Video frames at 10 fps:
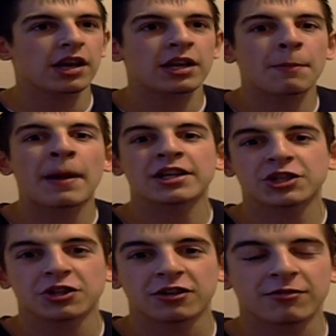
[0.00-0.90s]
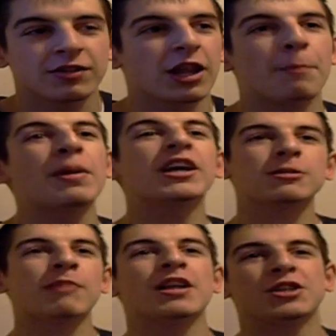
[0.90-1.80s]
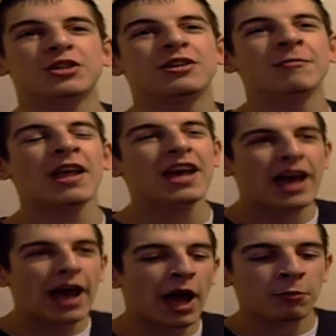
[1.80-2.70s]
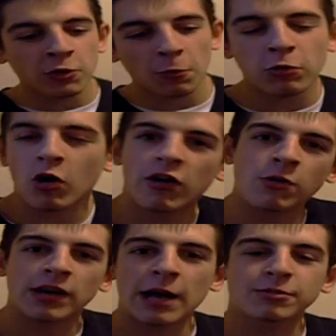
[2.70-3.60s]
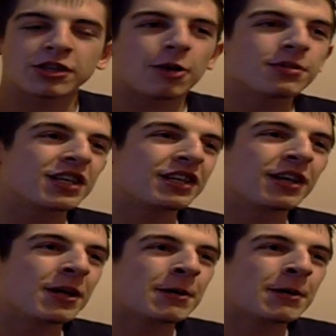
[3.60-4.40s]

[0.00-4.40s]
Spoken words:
in a mansion, a biggest mansion, and we all brought our own laptops, and,